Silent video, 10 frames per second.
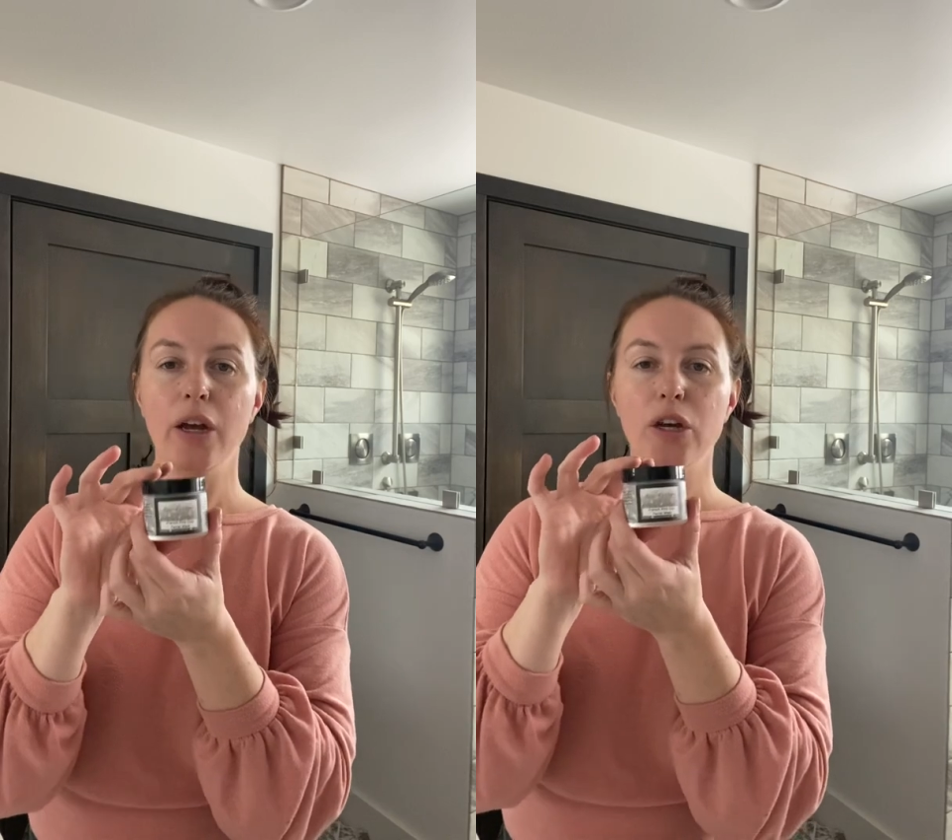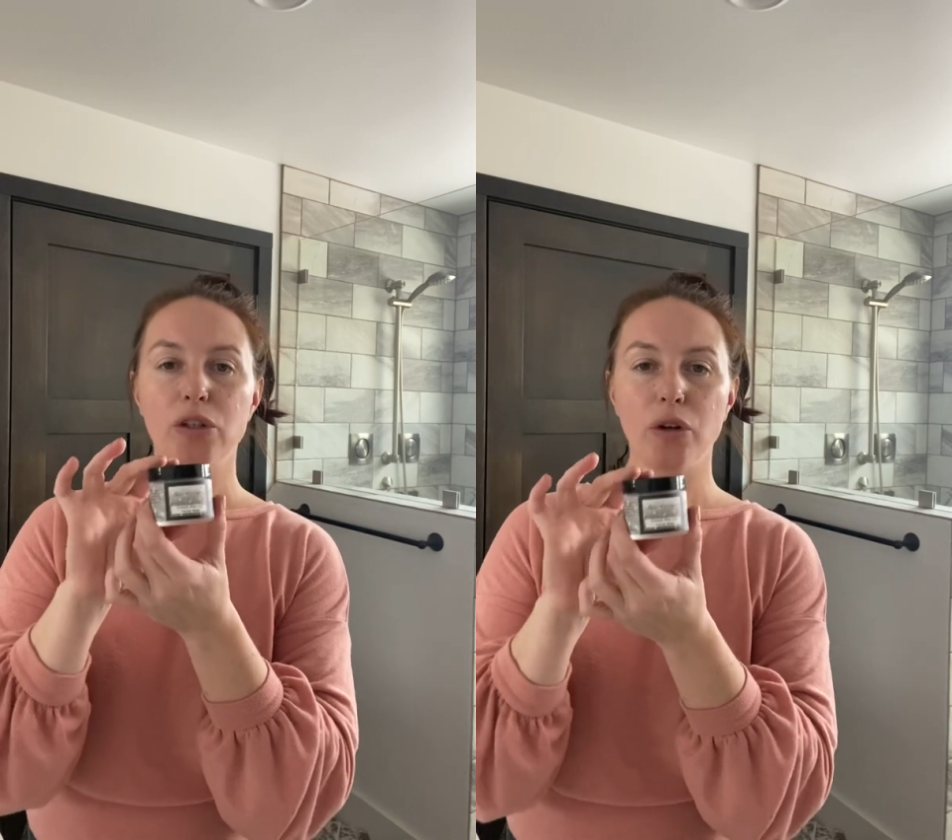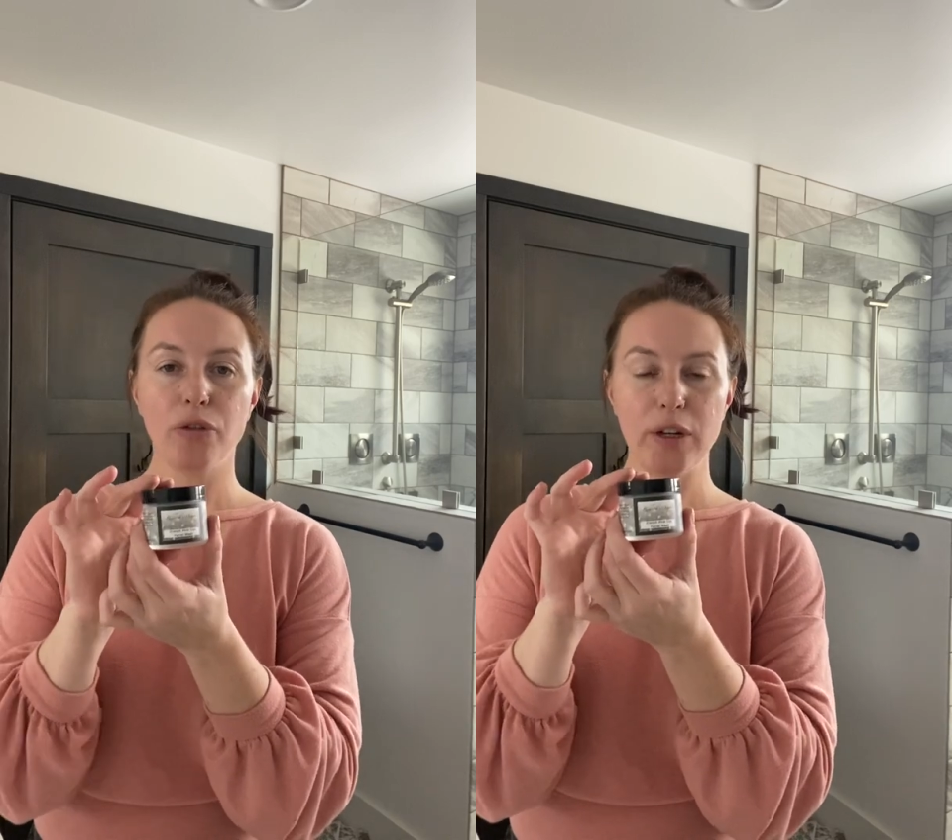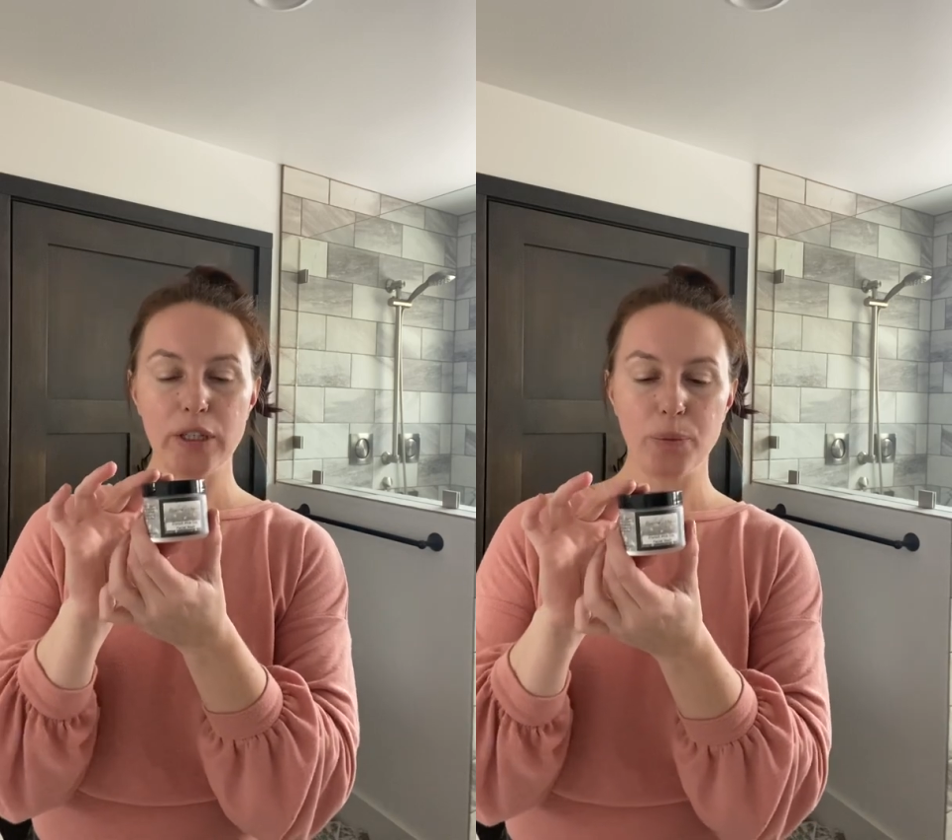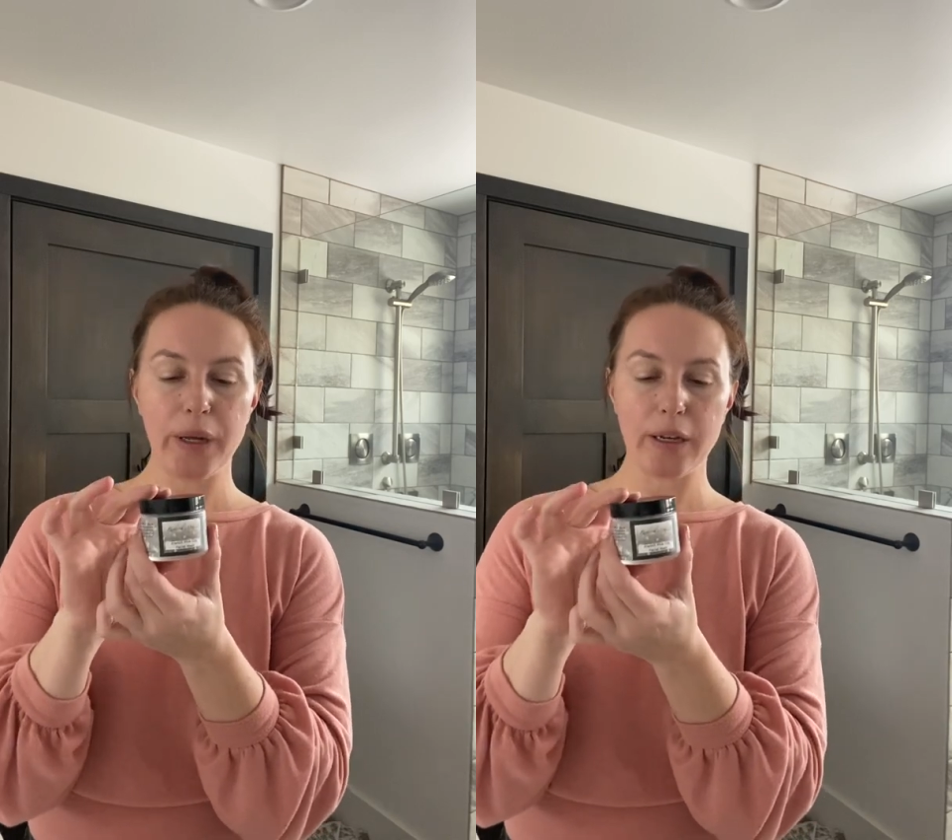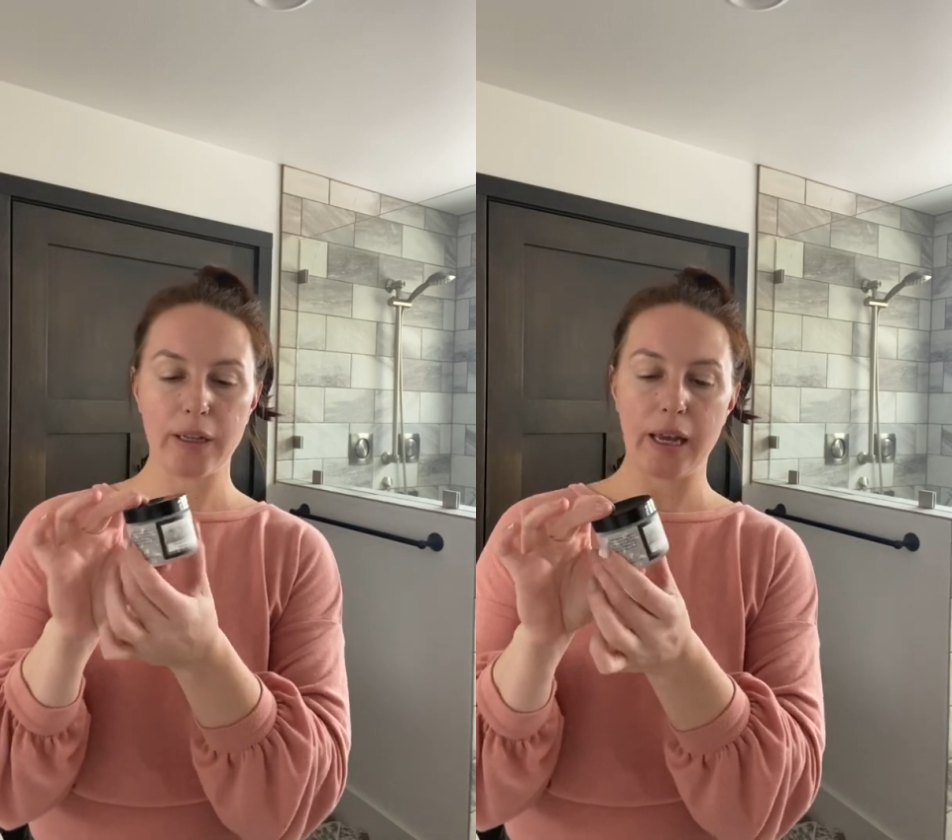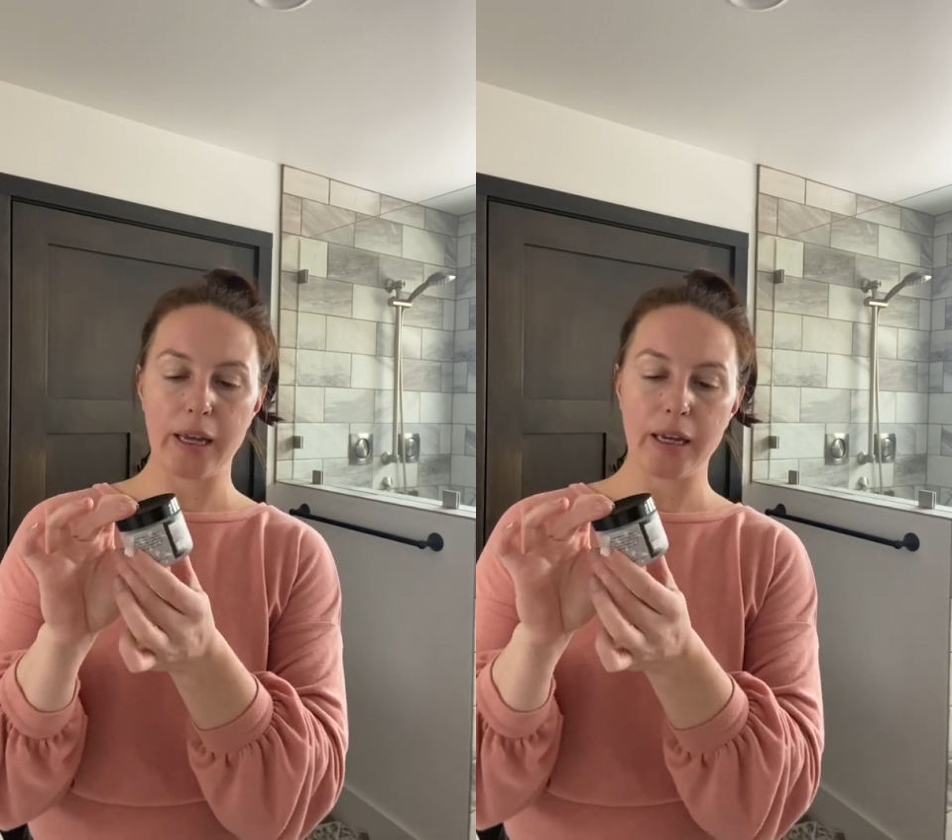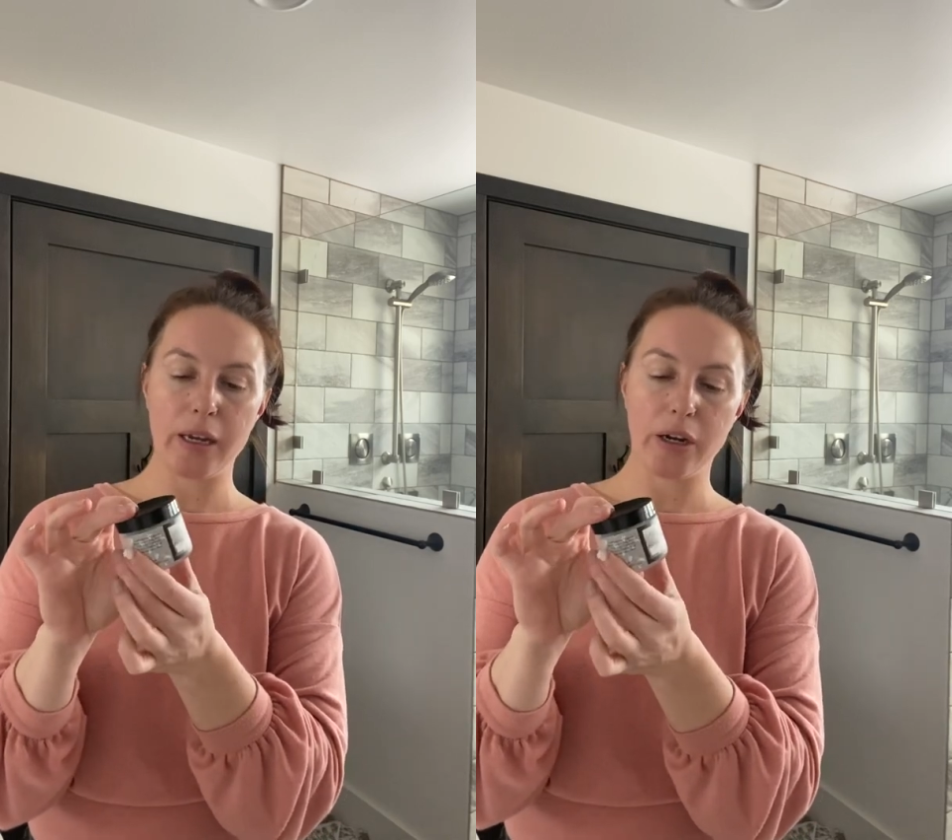So our French pink clay
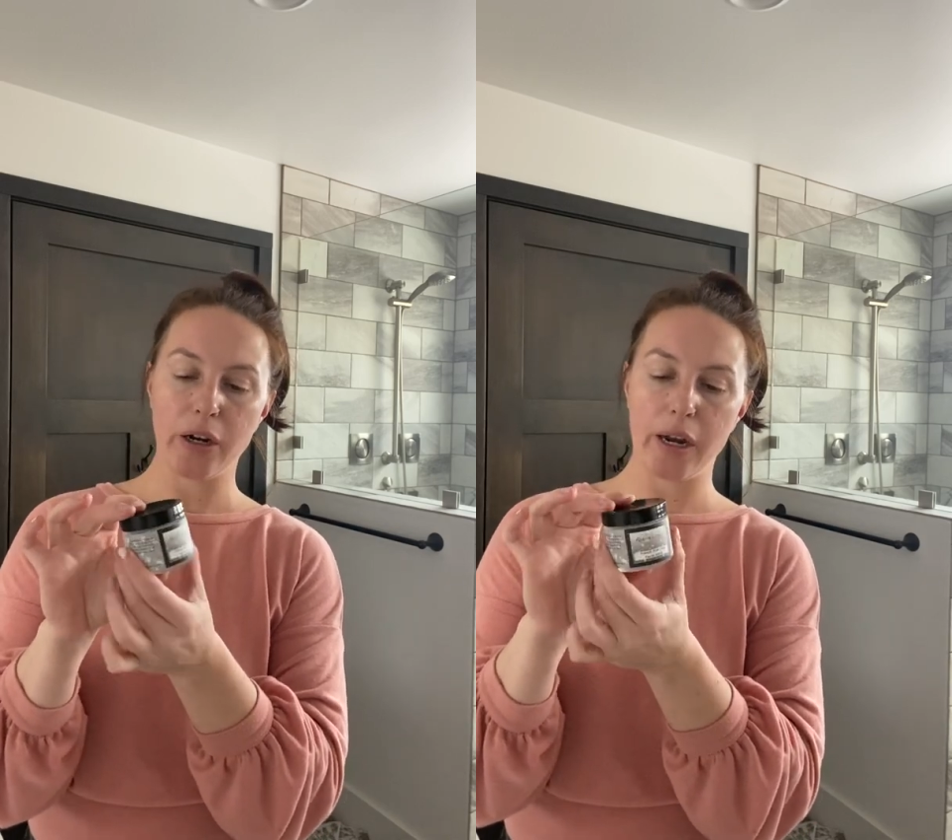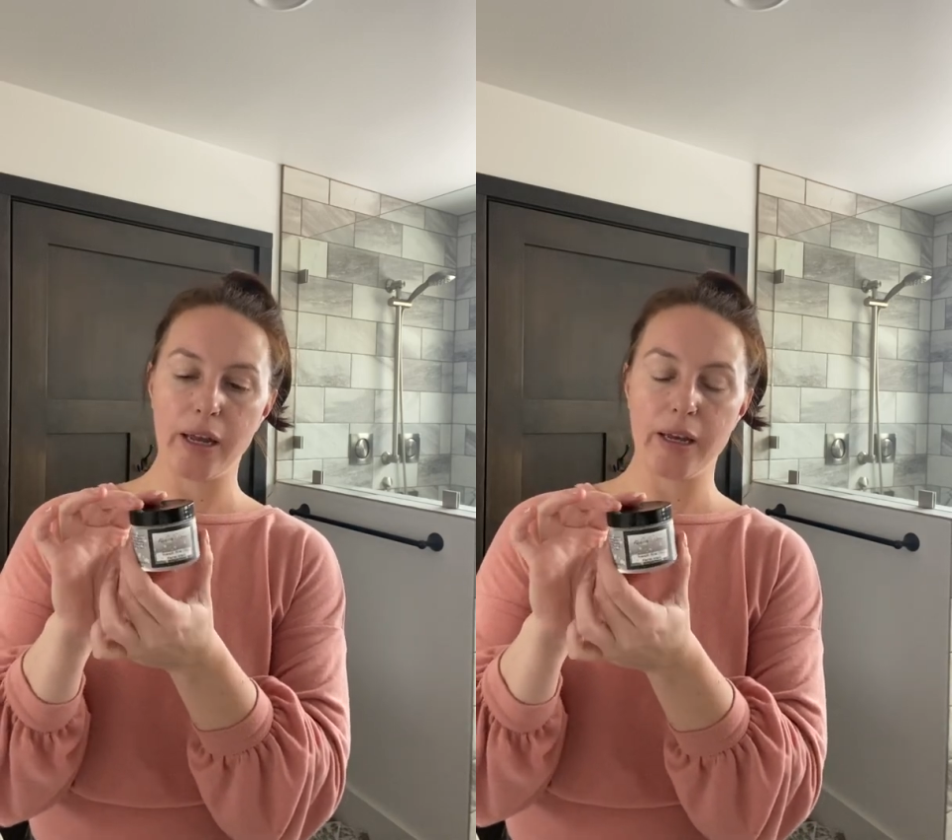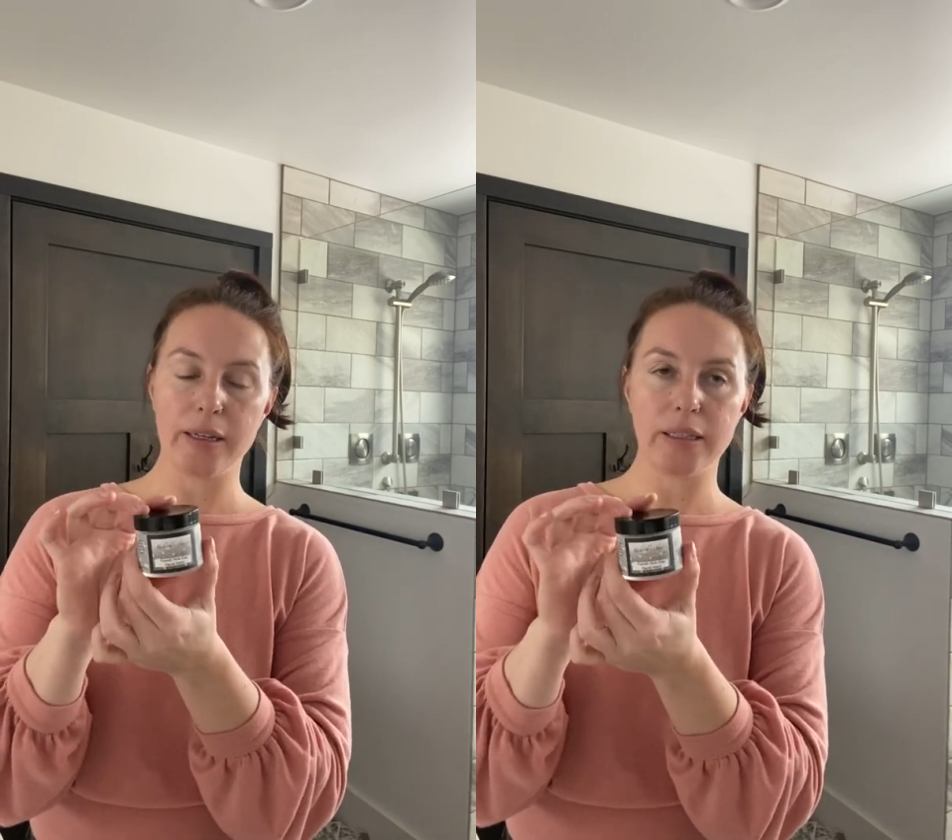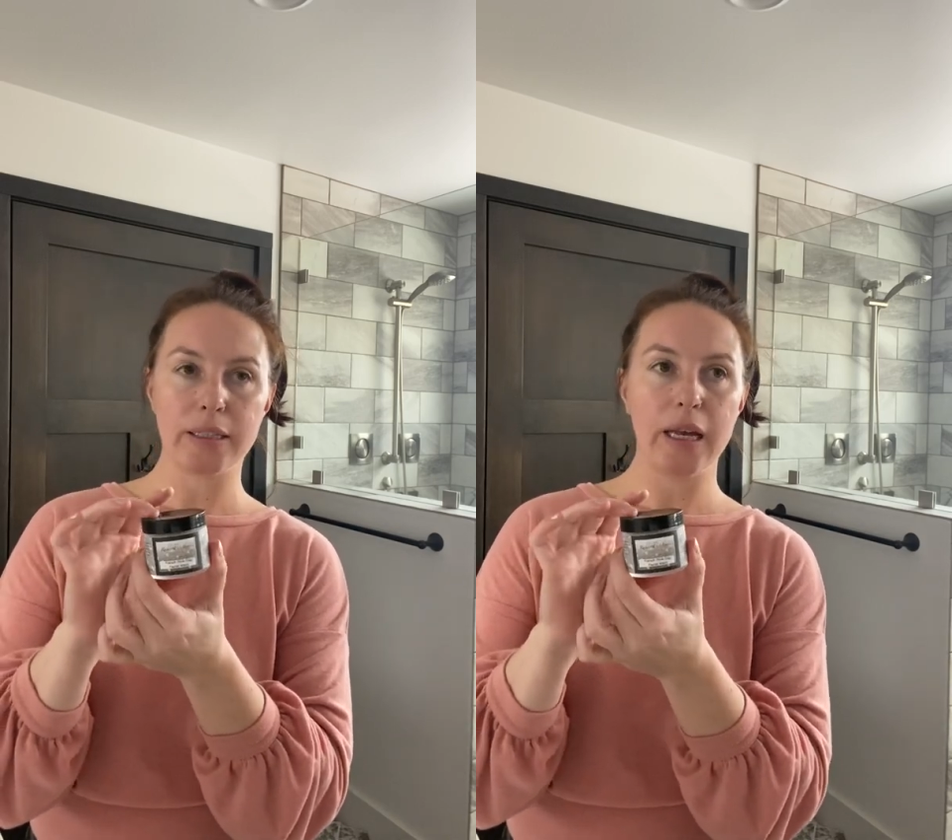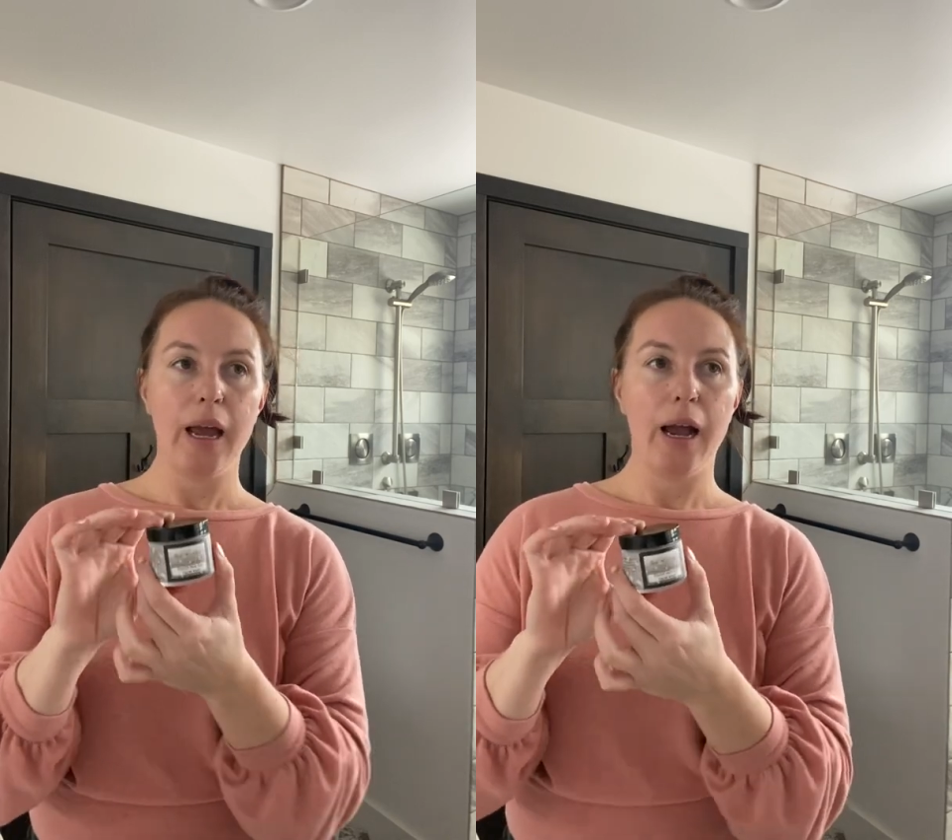here is,